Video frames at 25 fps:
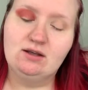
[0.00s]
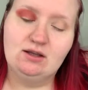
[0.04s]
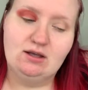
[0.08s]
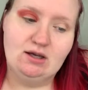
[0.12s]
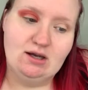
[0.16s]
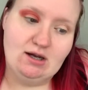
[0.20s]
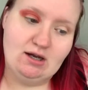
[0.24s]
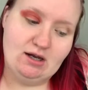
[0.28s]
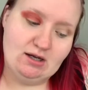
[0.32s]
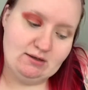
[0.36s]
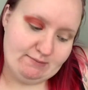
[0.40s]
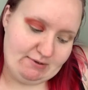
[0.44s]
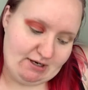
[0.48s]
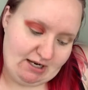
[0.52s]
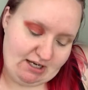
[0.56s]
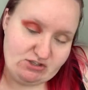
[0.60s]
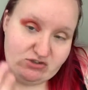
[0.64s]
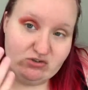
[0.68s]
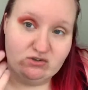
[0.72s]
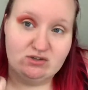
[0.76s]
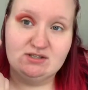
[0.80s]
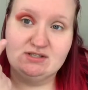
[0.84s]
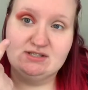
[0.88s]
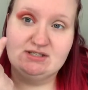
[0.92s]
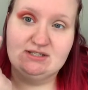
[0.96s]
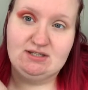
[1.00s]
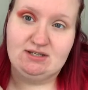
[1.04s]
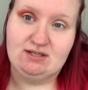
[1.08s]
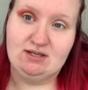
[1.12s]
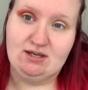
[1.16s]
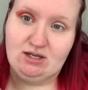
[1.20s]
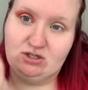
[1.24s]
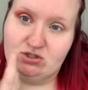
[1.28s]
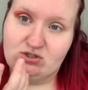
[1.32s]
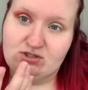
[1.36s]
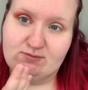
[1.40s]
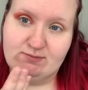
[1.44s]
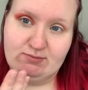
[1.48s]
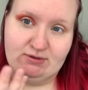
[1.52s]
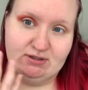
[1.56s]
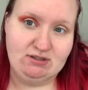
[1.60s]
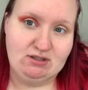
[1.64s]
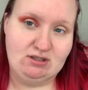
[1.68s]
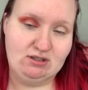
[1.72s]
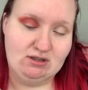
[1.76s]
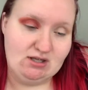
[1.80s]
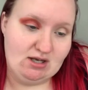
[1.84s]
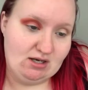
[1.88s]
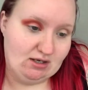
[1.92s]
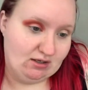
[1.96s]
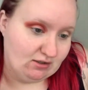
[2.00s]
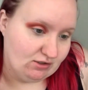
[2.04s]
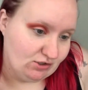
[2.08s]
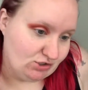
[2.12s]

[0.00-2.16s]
But as you can see, I just blended that